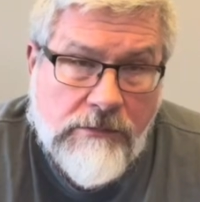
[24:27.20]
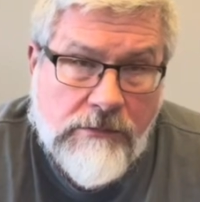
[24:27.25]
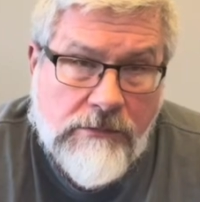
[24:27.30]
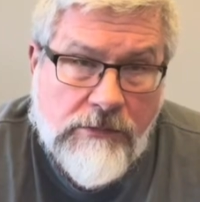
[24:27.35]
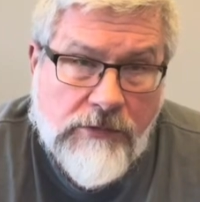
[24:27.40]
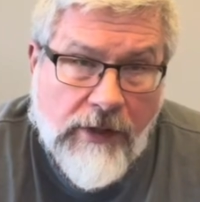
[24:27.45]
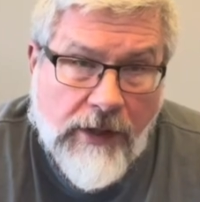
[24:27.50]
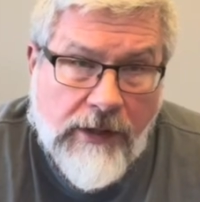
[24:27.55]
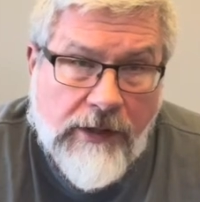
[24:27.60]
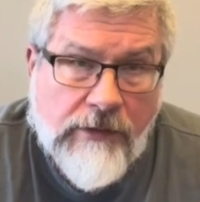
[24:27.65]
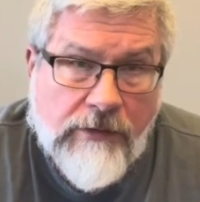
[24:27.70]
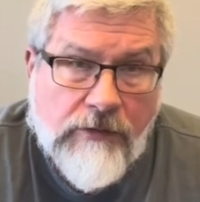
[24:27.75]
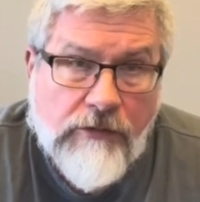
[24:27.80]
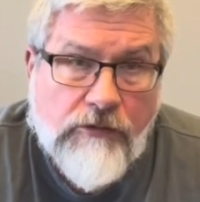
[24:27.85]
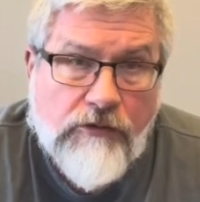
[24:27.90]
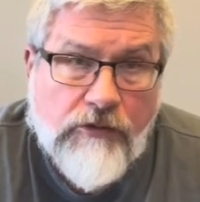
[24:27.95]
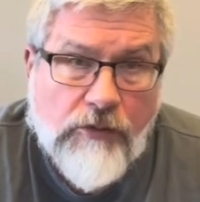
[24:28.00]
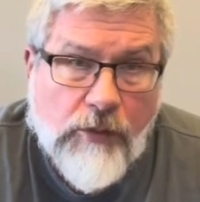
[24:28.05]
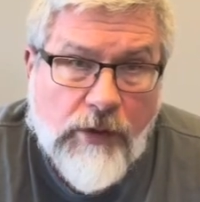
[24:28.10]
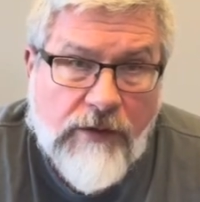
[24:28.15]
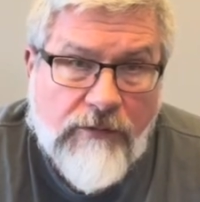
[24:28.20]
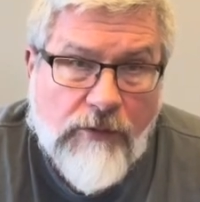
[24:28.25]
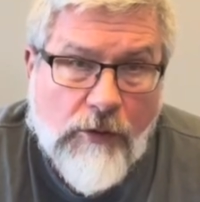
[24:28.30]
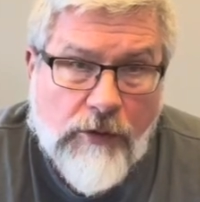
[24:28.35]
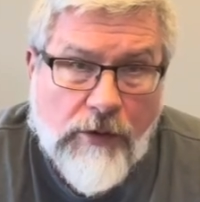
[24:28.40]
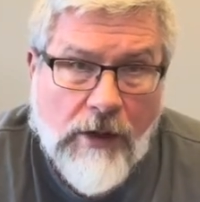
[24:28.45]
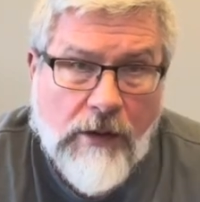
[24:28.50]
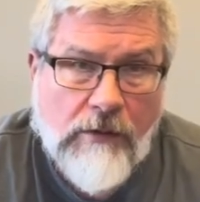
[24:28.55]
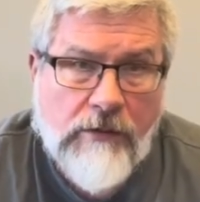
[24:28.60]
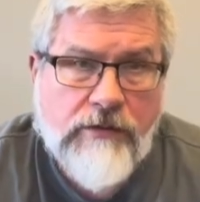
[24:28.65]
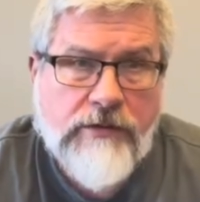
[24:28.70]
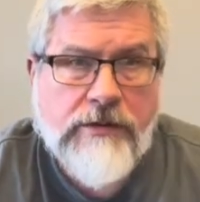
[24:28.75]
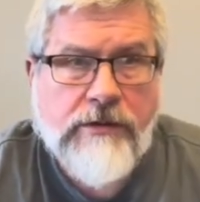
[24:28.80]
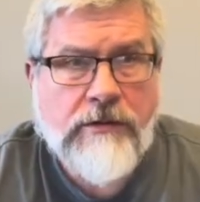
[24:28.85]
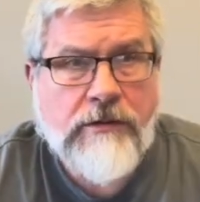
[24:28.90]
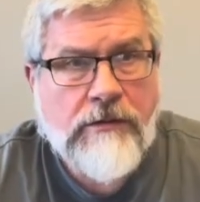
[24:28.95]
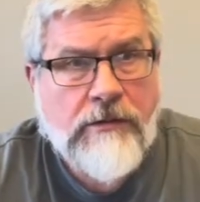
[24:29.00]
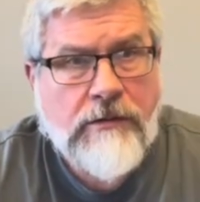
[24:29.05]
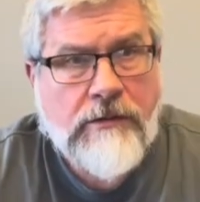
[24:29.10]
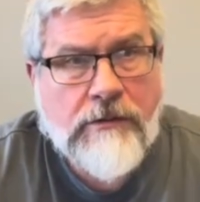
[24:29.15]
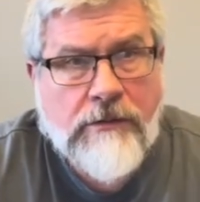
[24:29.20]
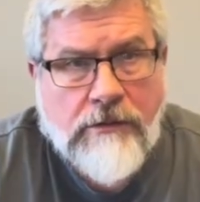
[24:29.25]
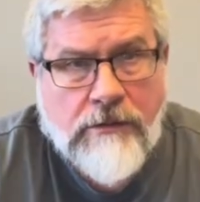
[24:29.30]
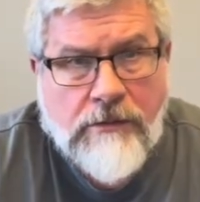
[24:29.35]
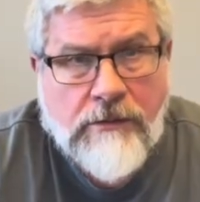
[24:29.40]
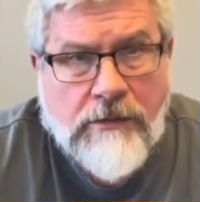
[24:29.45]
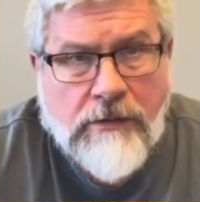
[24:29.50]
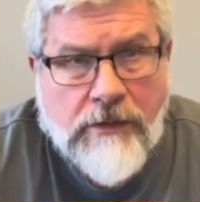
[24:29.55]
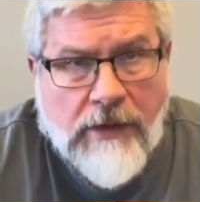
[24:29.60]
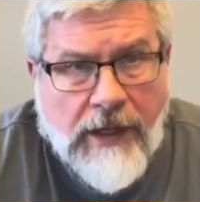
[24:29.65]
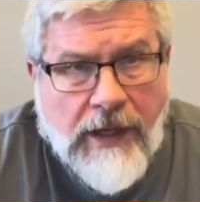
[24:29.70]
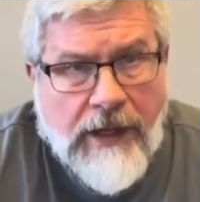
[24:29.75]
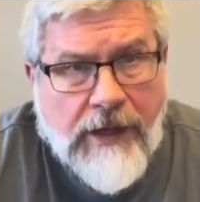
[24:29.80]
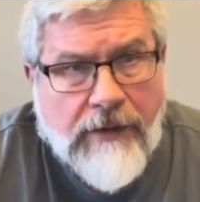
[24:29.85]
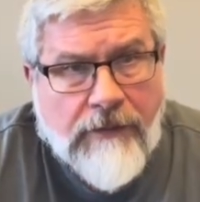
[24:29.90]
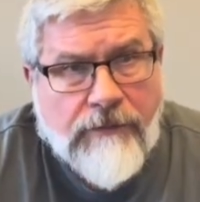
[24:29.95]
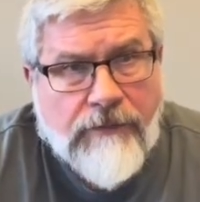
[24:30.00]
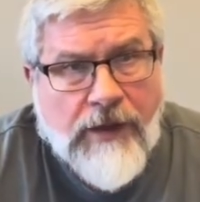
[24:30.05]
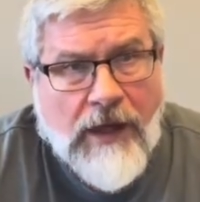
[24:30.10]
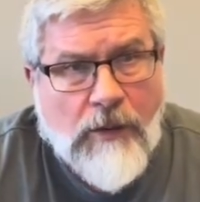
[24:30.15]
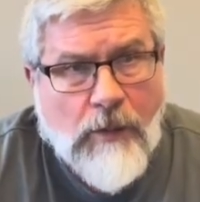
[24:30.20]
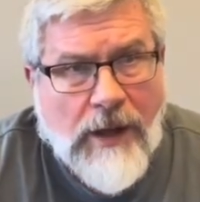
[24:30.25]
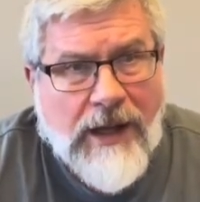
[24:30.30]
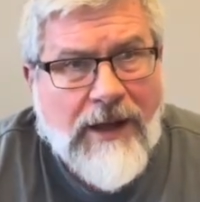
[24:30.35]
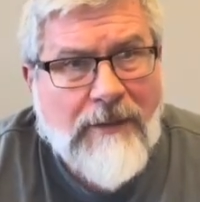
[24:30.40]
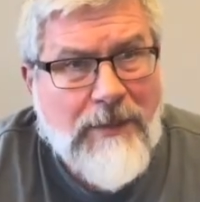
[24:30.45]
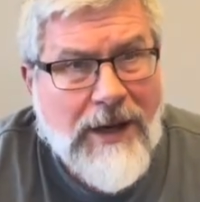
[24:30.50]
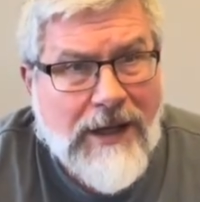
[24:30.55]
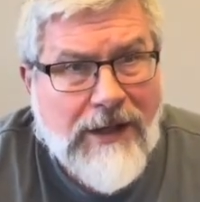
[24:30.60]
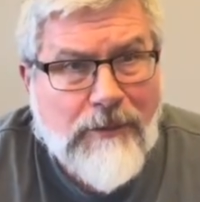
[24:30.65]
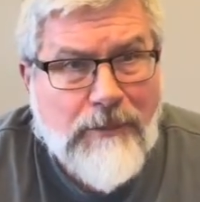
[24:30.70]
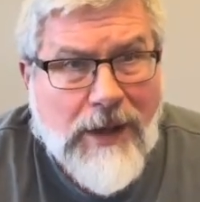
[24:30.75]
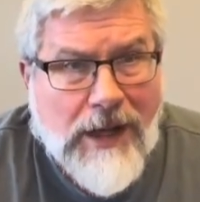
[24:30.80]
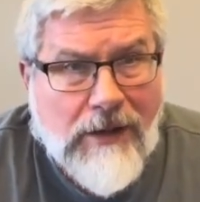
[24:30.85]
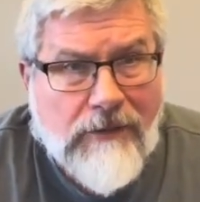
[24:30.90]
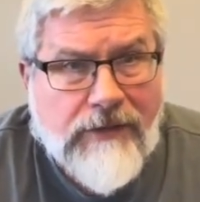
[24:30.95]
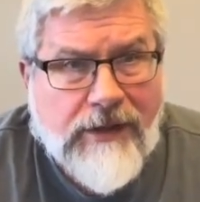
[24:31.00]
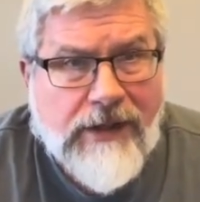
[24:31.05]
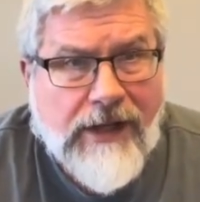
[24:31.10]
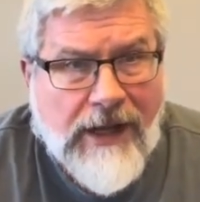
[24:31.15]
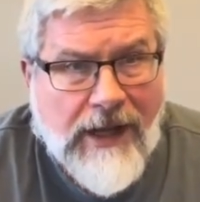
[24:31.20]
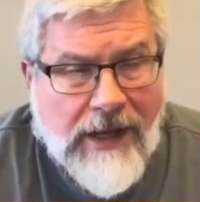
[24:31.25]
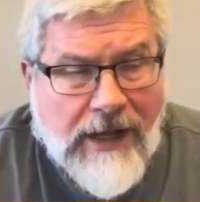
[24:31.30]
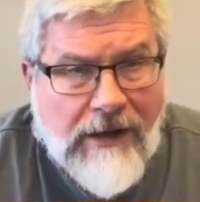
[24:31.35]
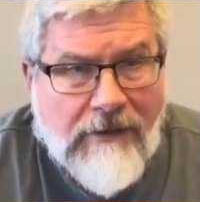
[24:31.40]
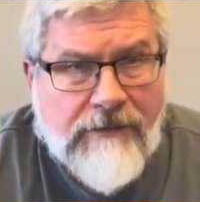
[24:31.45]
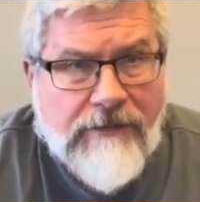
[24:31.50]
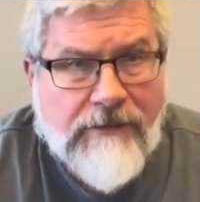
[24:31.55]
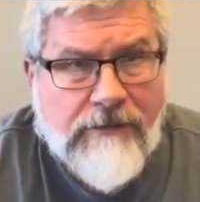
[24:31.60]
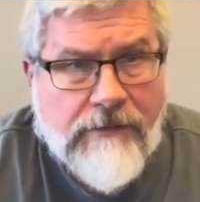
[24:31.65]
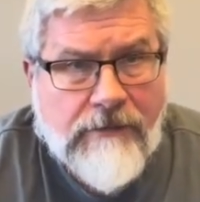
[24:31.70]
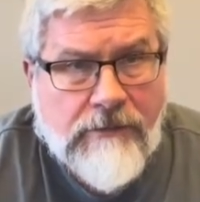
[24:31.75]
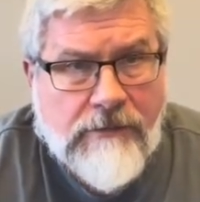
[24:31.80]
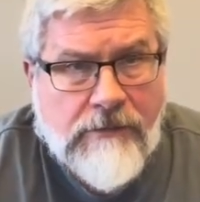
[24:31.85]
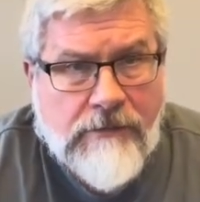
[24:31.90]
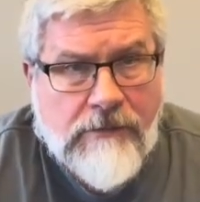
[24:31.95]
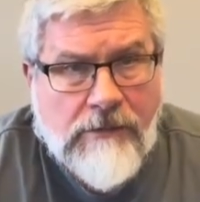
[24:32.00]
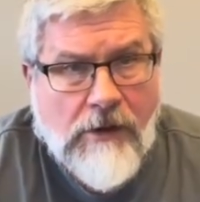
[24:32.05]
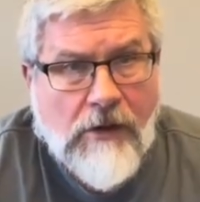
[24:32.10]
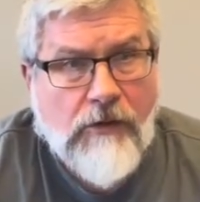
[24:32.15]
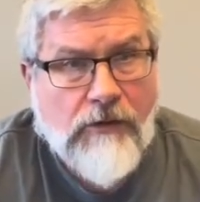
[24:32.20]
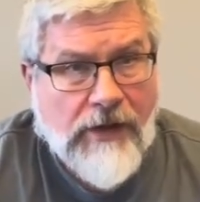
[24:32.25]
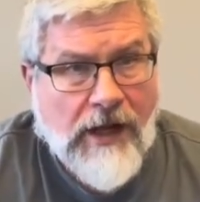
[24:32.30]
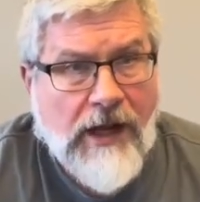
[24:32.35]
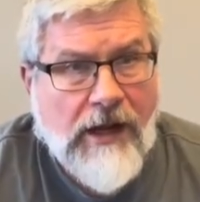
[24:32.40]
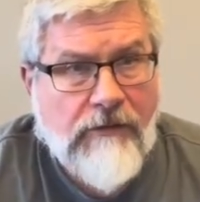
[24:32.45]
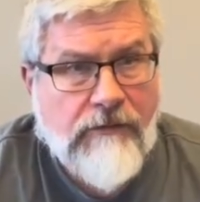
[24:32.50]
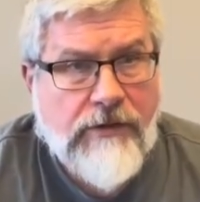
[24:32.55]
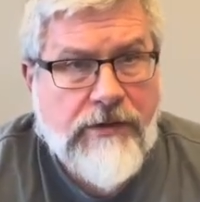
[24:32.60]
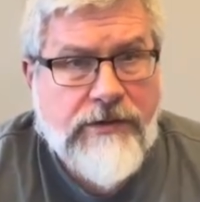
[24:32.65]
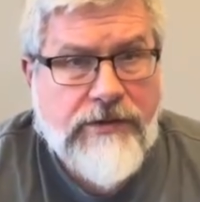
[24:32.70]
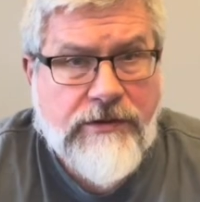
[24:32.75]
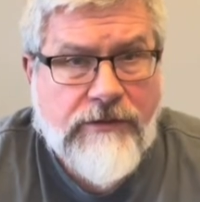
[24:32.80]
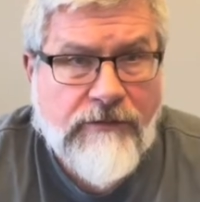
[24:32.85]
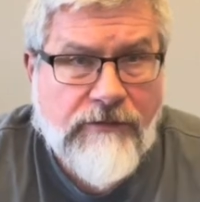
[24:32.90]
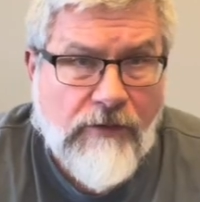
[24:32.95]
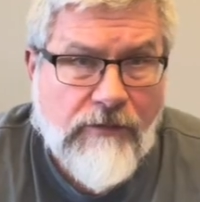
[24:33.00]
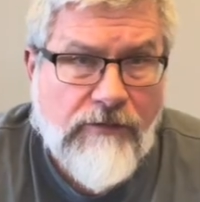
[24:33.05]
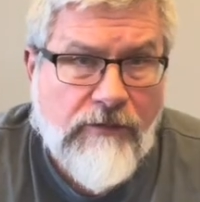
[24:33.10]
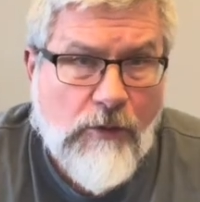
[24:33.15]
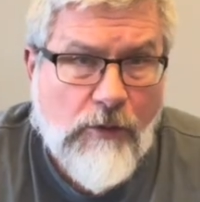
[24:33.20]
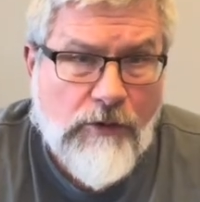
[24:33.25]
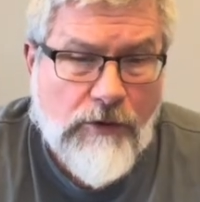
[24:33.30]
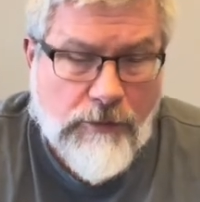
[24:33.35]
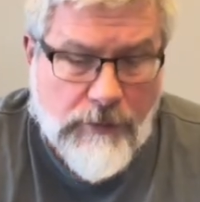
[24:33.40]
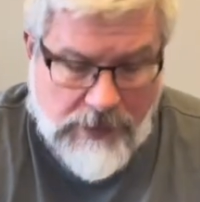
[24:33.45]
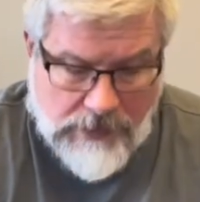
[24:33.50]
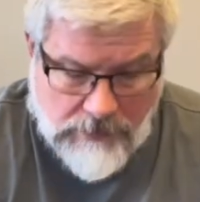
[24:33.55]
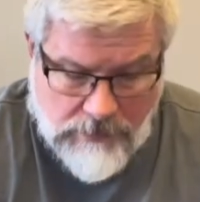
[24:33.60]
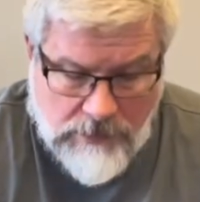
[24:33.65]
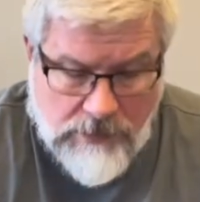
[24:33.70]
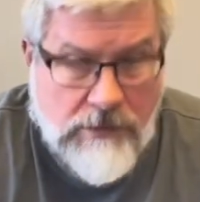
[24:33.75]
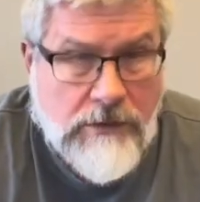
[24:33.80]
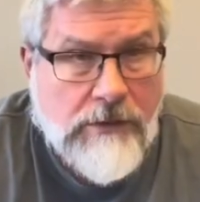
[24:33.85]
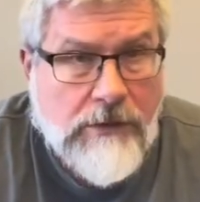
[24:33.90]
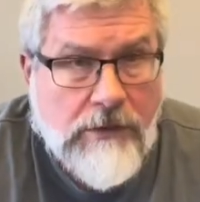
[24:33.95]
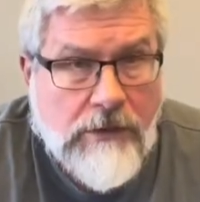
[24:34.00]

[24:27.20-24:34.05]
Okay, $24. And they weigh about 1.5 pounds on average for 4 of the meals.